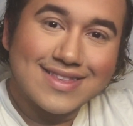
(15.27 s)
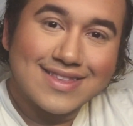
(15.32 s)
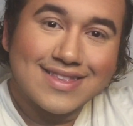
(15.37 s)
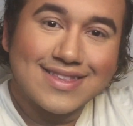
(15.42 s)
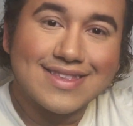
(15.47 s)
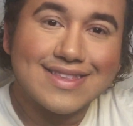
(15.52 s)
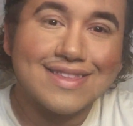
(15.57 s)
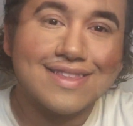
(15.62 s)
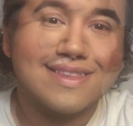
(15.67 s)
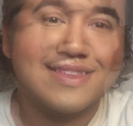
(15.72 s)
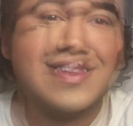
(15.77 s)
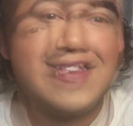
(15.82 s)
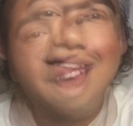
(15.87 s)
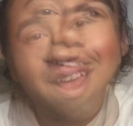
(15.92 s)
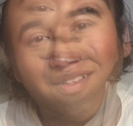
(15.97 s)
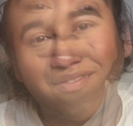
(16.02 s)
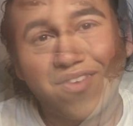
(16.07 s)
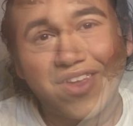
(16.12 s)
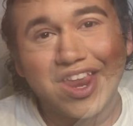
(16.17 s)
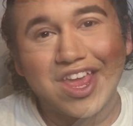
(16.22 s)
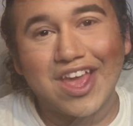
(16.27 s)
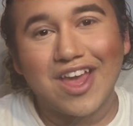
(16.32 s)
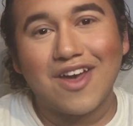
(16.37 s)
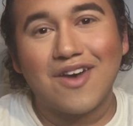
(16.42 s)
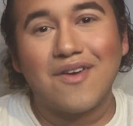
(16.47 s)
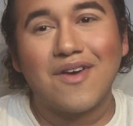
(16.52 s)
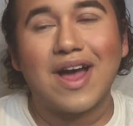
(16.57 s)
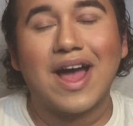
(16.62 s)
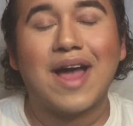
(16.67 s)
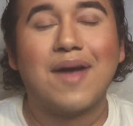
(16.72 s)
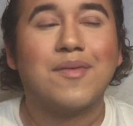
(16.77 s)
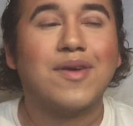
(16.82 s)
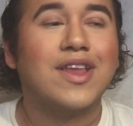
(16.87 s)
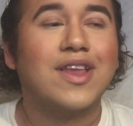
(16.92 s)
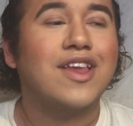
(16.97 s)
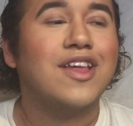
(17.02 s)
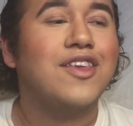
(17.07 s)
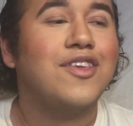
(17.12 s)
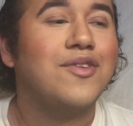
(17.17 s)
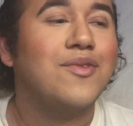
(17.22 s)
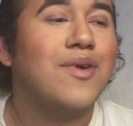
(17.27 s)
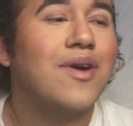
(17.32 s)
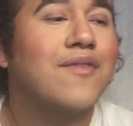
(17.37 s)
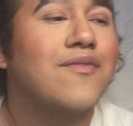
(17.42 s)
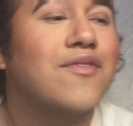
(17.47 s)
So in today's video, I'm gonna do a